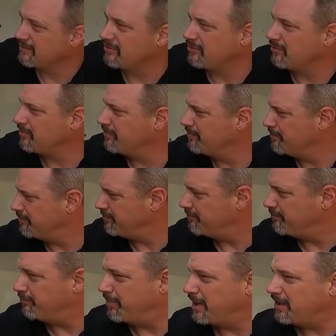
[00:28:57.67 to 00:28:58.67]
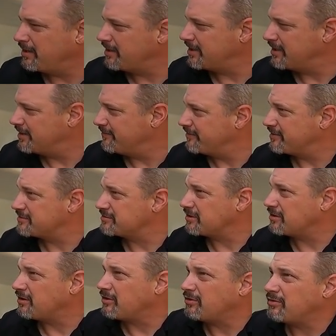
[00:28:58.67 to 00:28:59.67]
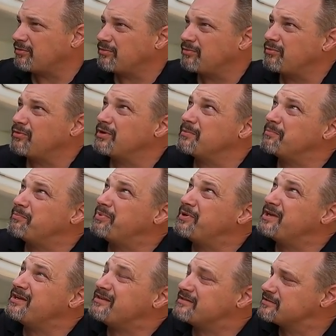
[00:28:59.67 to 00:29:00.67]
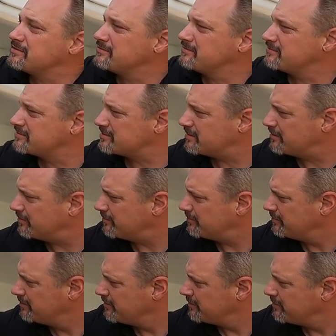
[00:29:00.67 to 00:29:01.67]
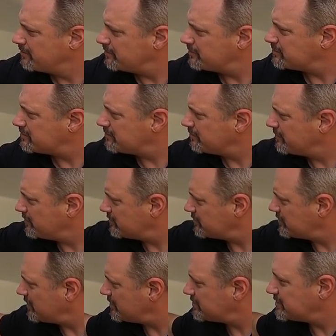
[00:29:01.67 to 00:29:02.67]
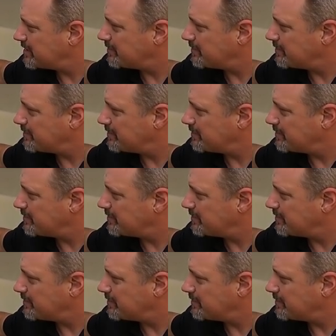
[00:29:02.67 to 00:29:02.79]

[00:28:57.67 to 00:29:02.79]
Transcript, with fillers: the whole belly of it is all one piece. So There's, there's not